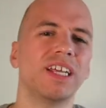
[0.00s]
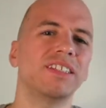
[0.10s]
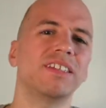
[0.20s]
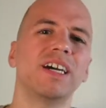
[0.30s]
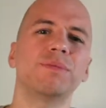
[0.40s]
a lot
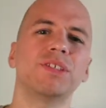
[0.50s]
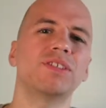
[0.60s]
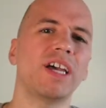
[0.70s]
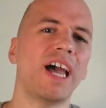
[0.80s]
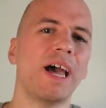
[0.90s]
of times
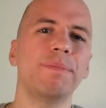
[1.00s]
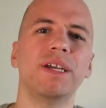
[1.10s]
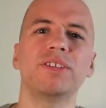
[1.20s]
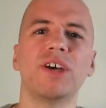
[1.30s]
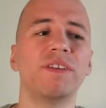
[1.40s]
it's a
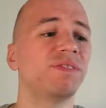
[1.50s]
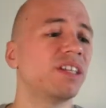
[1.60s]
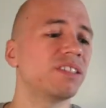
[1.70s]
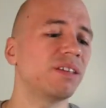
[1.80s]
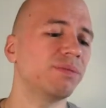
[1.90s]
habit. I've
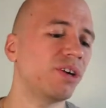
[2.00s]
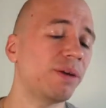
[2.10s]
done something.